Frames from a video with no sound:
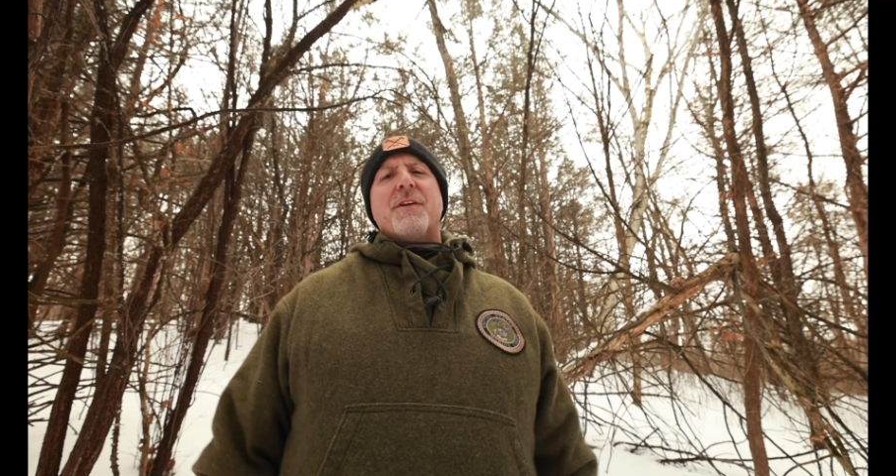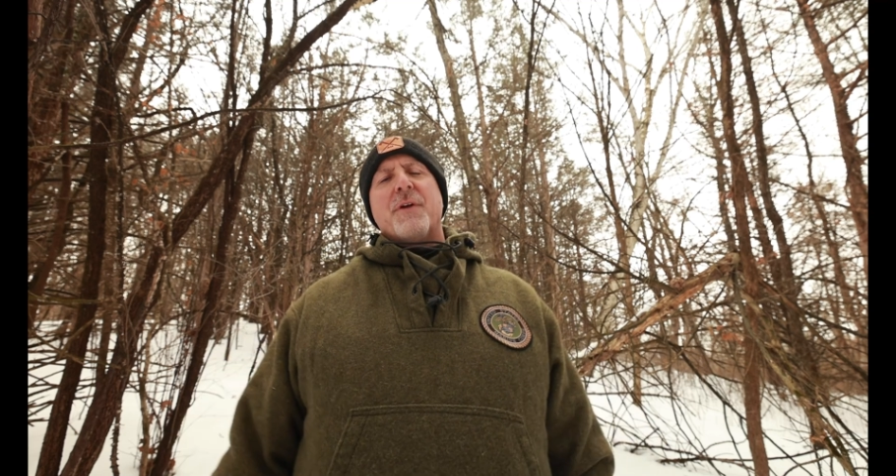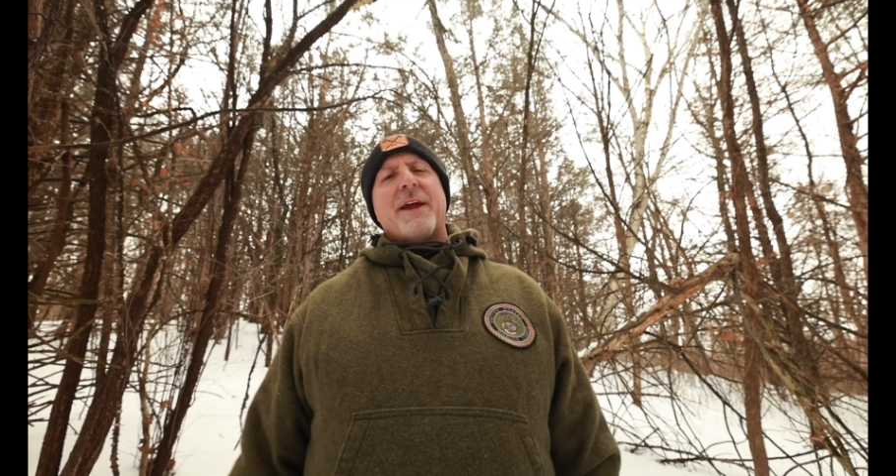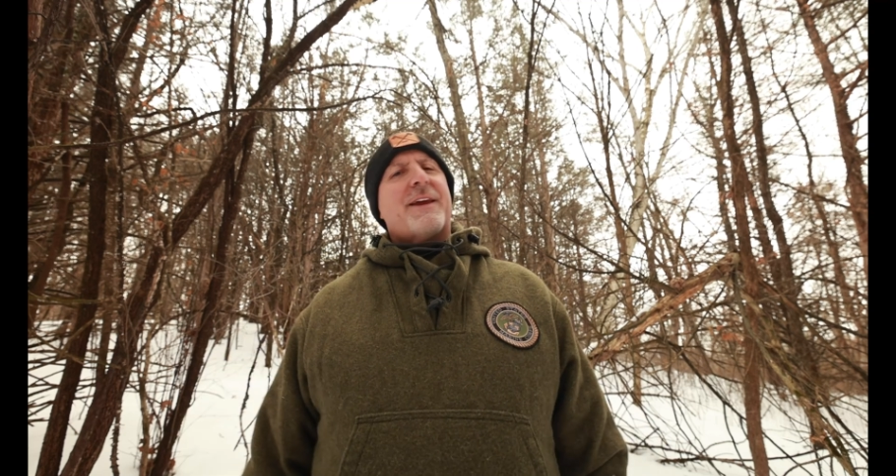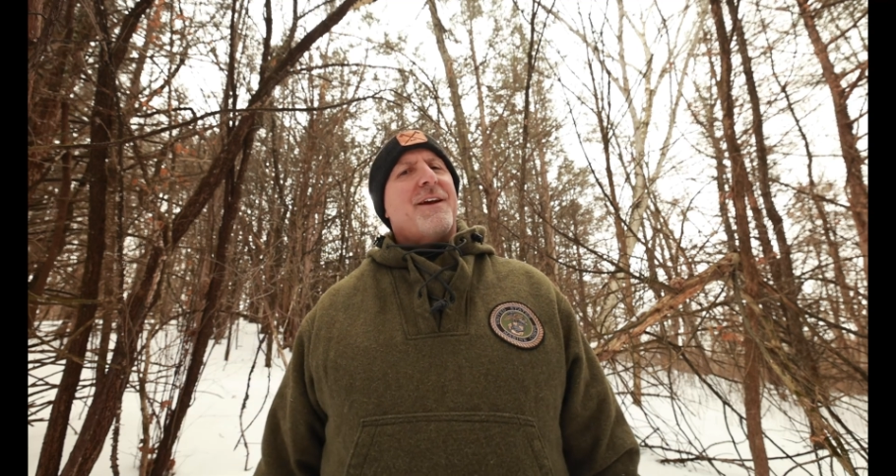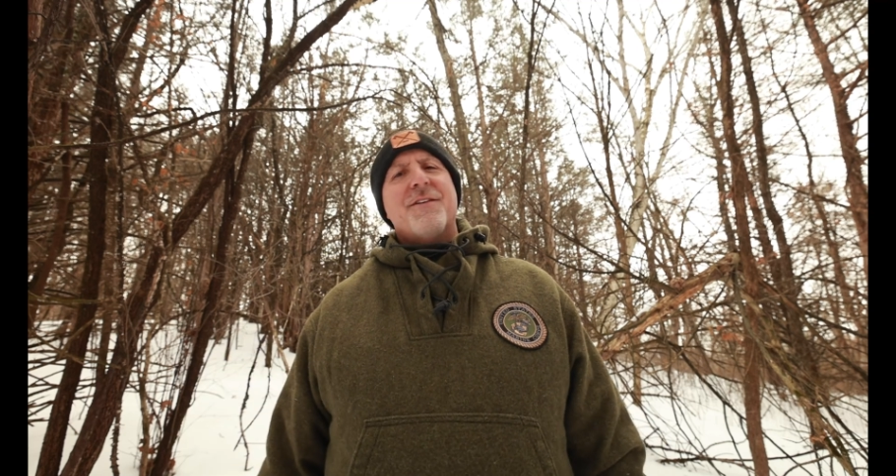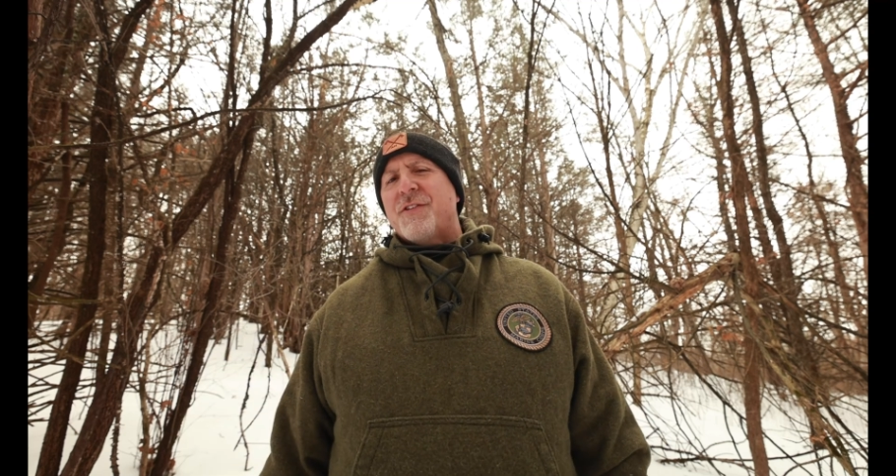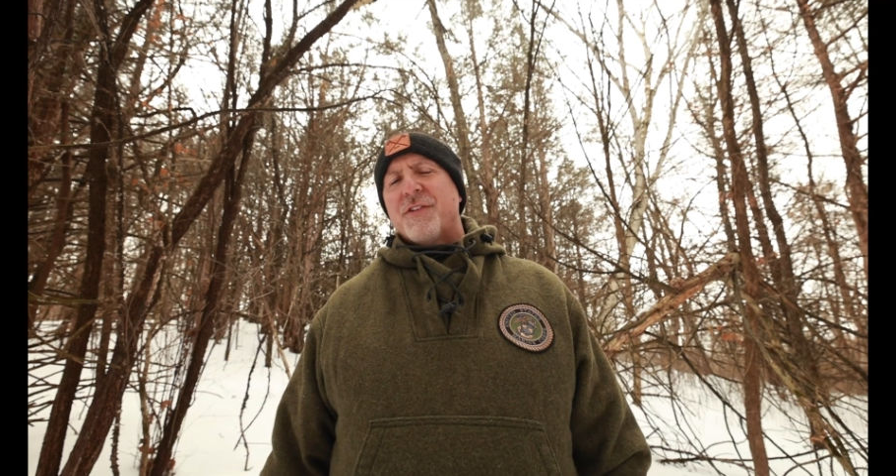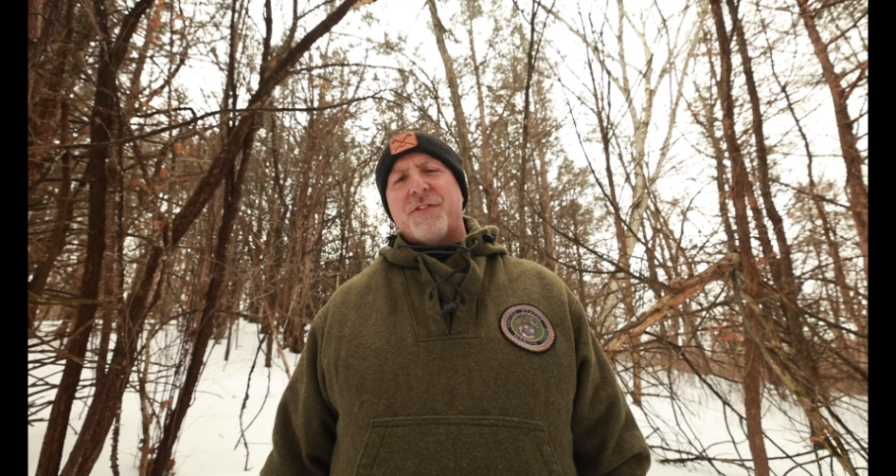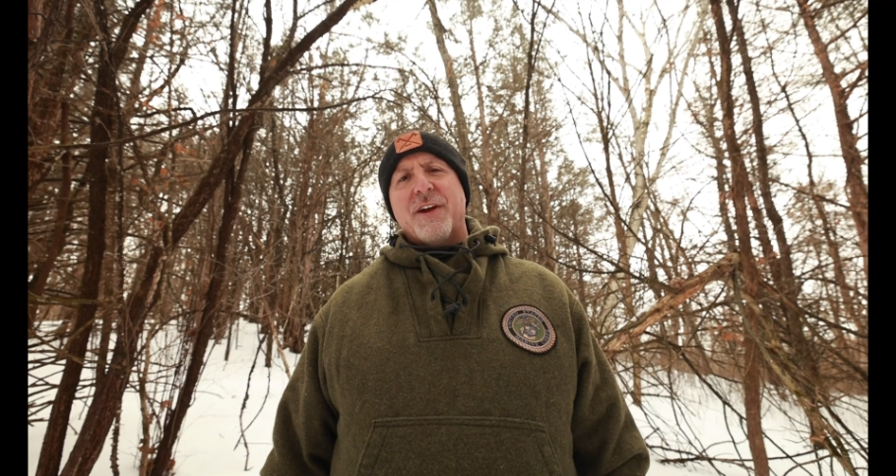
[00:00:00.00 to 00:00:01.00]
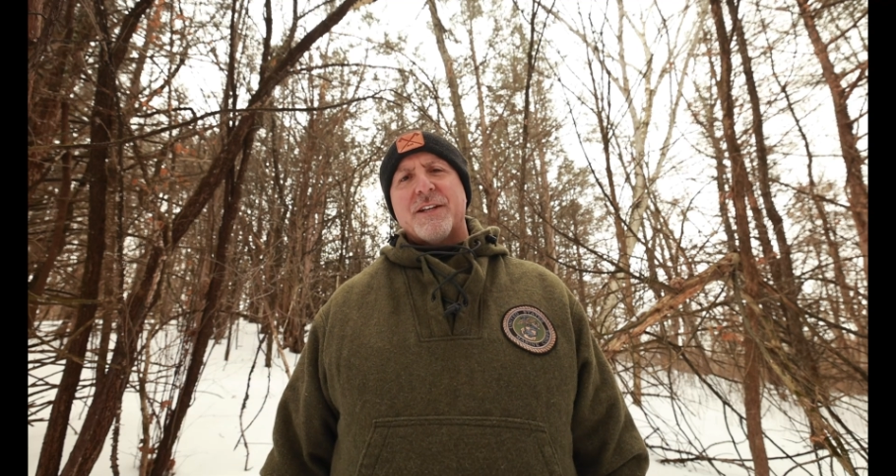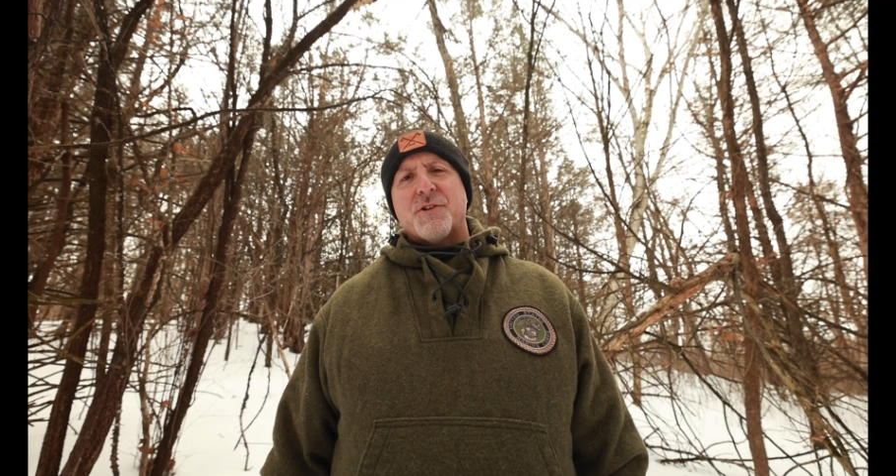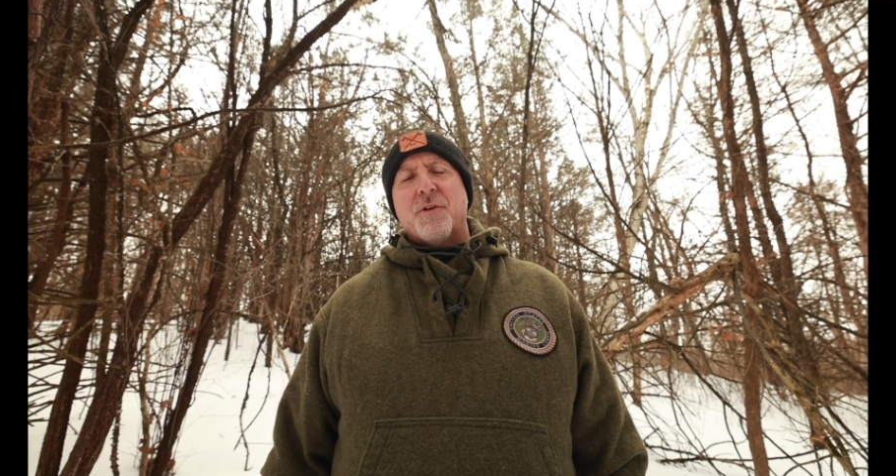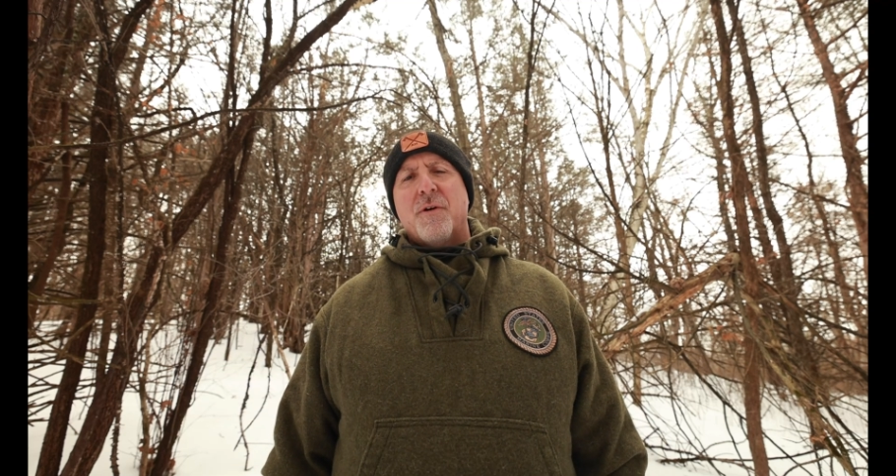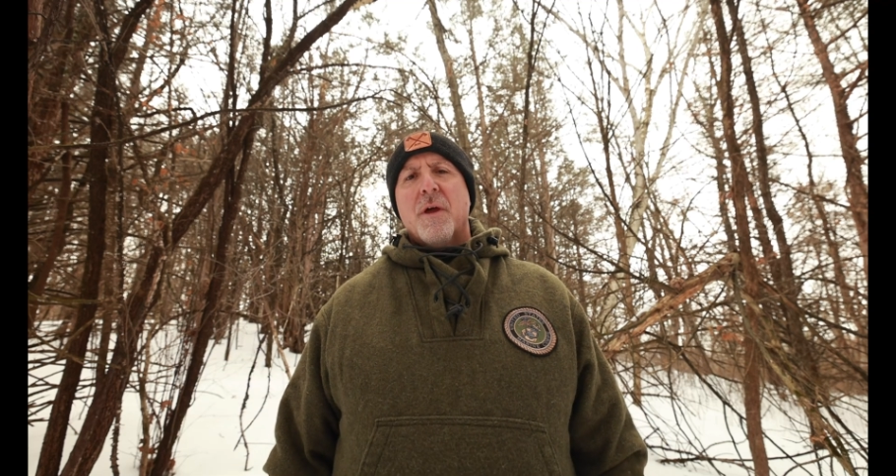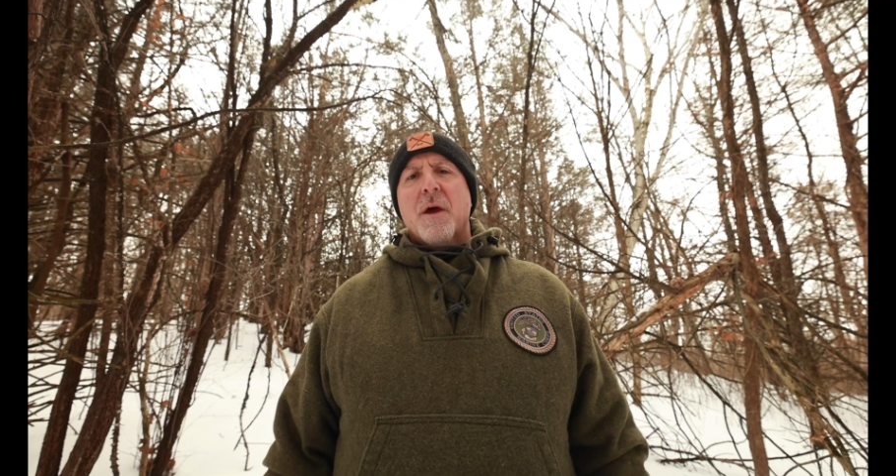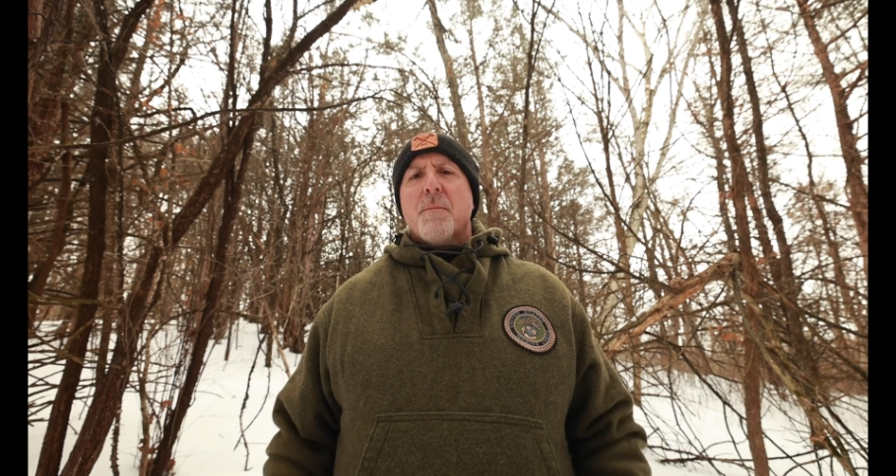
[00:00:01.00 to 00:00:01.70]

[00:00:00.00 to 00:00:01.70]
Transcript: the right gear is essential,